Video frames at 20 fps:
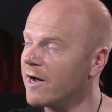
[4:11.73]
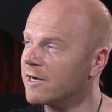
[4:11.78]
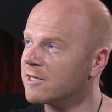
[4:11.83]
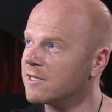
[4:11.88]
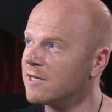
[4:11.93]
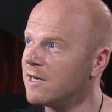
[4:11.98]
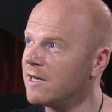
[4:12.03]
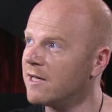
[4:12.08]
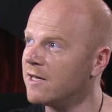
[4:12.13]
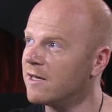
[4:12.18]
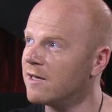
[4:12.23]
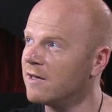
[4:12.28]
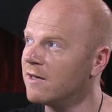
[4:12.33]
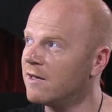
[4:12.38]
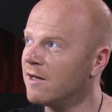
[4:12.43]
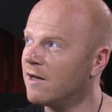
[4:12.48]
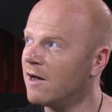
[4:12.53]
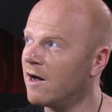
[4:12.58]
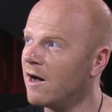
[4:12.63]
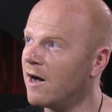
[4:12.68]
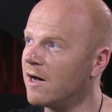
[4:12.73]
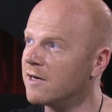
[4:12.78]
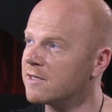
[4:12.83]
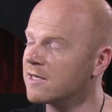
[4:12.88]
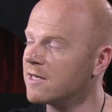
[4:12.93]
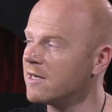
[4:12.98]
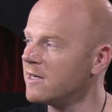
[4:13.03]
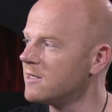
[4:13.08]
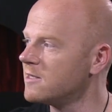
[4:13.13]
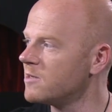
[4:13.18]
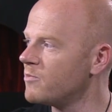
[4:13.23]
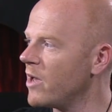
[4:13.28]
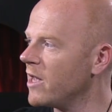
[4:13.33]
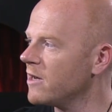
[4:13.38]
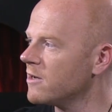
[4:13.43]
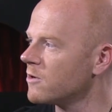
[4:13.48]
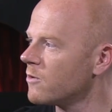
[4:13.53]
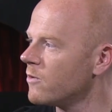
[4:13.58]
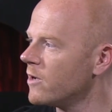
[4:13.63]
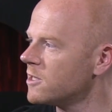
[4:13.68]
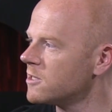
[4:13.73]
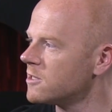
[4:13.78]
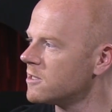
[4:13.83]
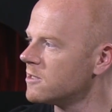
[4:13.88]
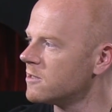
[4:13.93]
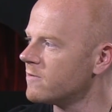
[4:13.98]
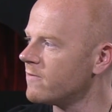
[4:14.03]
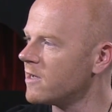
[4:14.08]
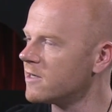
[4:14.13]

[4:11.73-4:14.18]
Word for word: actually asking independent questions of